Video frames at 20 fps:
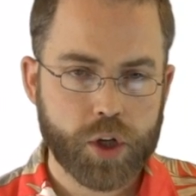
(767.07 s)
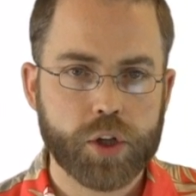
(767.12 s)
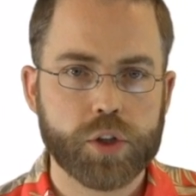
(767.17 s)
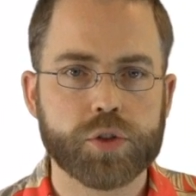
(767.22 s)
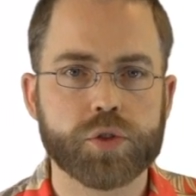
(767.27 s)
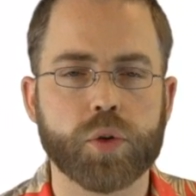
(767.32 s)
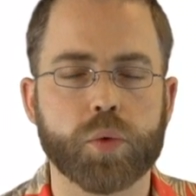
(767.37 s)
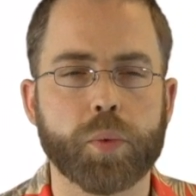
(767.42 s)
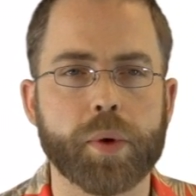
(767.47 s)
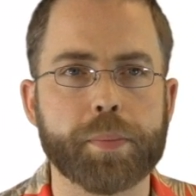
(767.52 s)

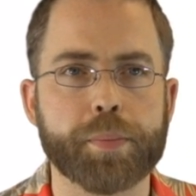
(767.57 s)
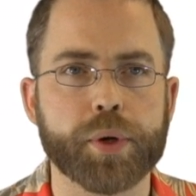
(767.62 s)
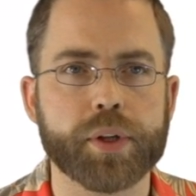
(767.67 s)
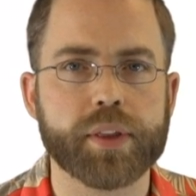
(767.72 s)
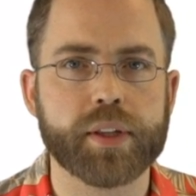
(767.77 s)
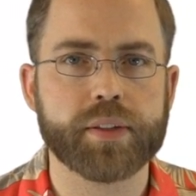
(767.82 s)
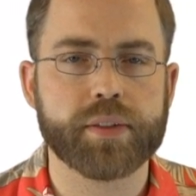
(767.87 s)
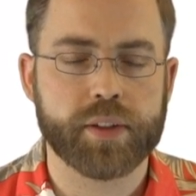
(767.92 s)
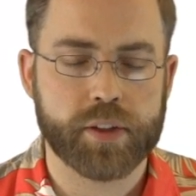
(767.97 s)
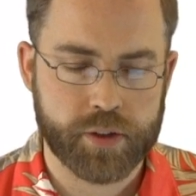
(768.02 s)
so we put
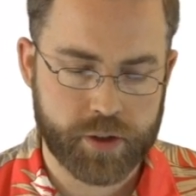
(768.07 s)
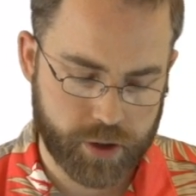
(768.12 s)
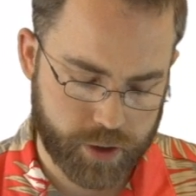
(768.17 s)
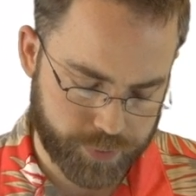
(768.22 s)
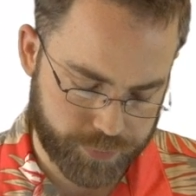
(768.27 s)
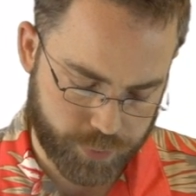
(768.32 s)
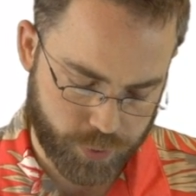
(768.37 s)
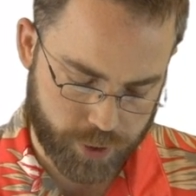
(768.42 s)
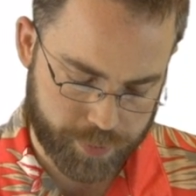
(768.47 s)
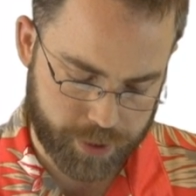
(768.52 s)
this into the
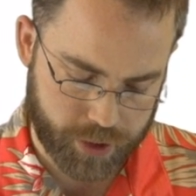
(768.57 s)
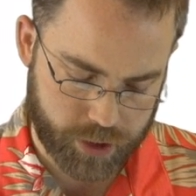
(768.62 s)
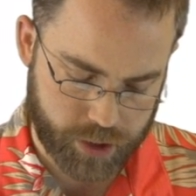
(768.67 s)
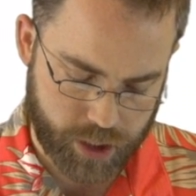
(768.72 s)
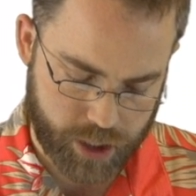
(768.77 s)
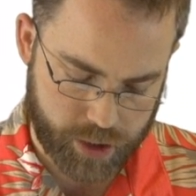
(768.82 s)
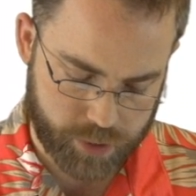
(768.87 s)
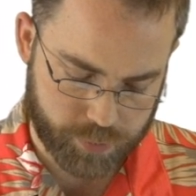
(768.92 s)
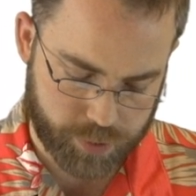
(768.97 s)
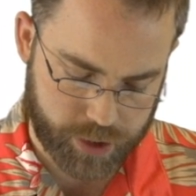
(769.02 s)

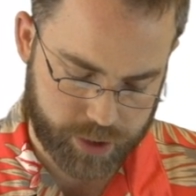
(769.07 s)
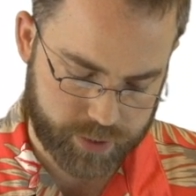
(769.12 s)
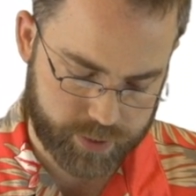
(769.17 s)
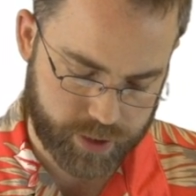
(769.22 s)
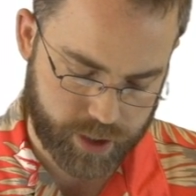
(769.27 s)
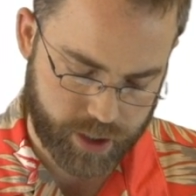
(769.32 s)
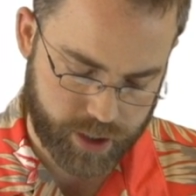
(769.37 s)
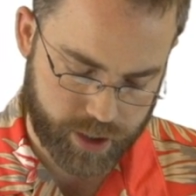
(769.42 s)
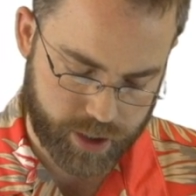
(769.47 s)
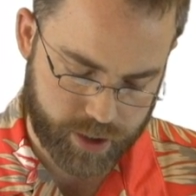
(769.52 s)
formula, and we
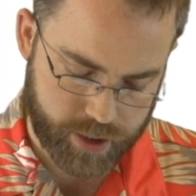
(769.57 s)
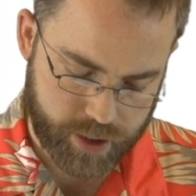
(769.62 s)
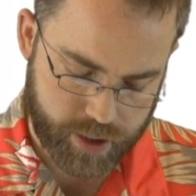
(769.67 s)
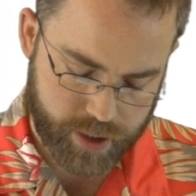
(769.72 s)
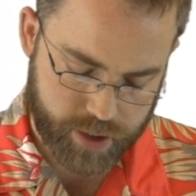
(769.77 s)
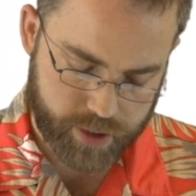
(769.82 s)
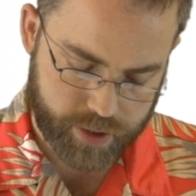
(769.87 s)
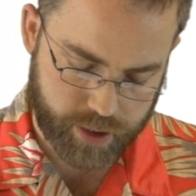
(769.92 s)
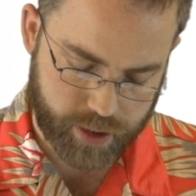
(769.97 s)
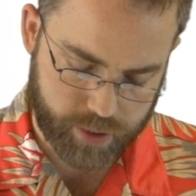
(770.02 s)
say
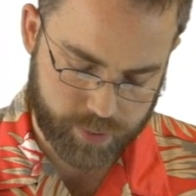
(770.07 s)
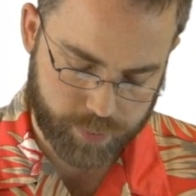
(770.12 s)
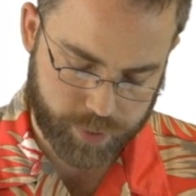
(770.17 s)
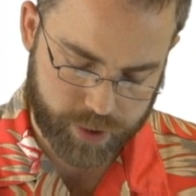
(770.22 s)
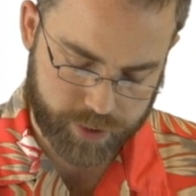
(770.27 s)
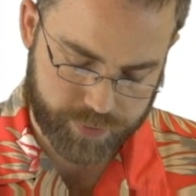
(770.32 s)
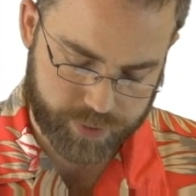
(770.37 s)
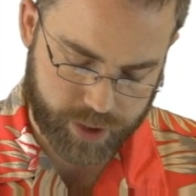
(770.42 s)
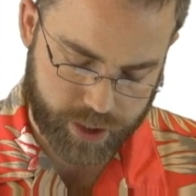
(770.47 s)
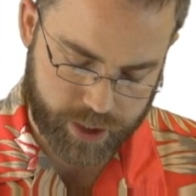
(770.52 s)
that
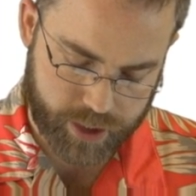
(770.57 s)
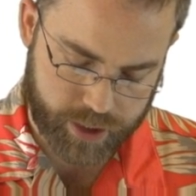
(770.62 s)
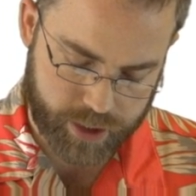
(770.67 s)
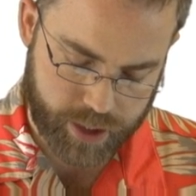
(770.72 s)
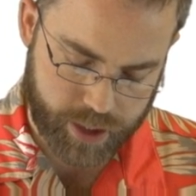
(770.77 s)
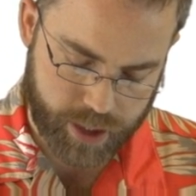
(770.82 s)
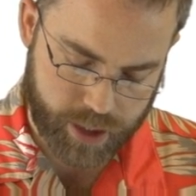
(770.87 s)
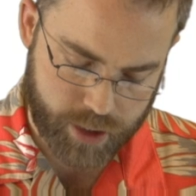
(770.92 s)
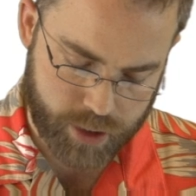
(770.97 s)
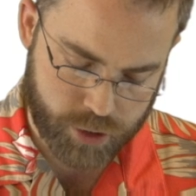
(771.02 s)
we've got
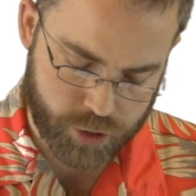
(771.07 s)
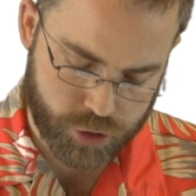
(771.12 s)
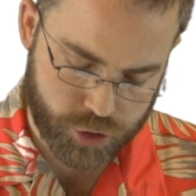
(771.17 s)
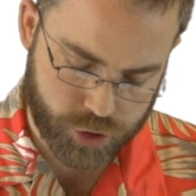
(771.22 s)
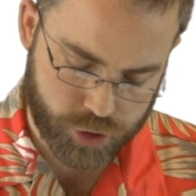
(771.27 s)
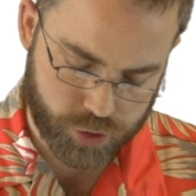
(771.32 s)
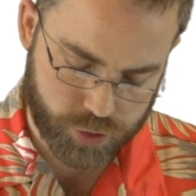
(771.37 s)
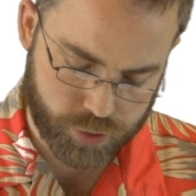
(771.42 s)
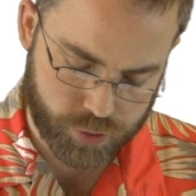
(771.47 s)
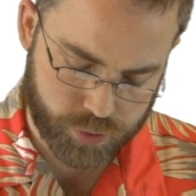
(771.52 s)
n
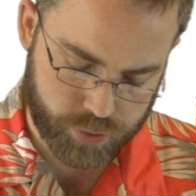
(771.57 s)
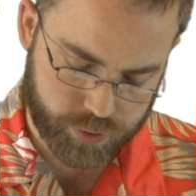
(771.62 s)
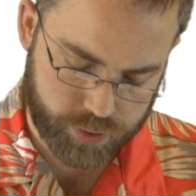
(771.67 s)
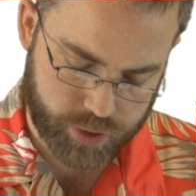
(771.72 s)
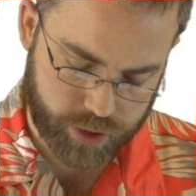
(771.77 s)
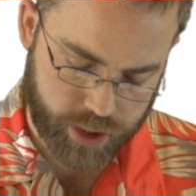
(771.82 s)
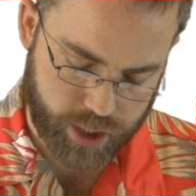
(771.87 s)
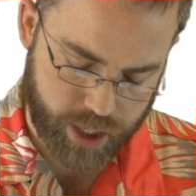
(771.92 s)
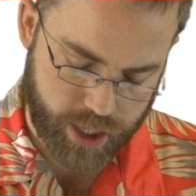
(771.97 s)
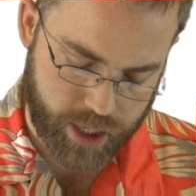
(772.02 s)
choose
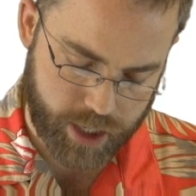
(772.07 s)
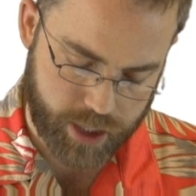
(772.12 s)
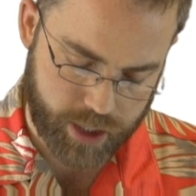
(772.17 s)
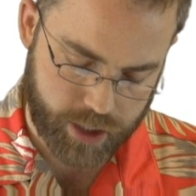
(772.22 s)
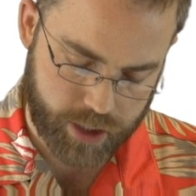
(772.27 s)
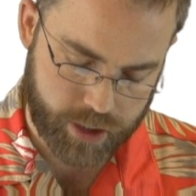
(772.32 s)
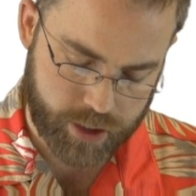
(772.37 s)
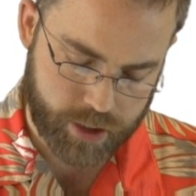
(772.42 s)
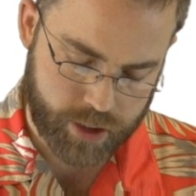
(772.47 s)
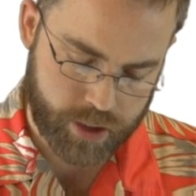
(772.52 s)

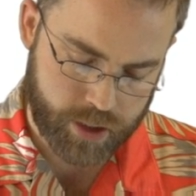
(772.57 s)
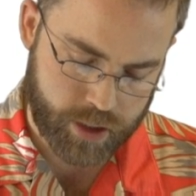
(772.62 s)
k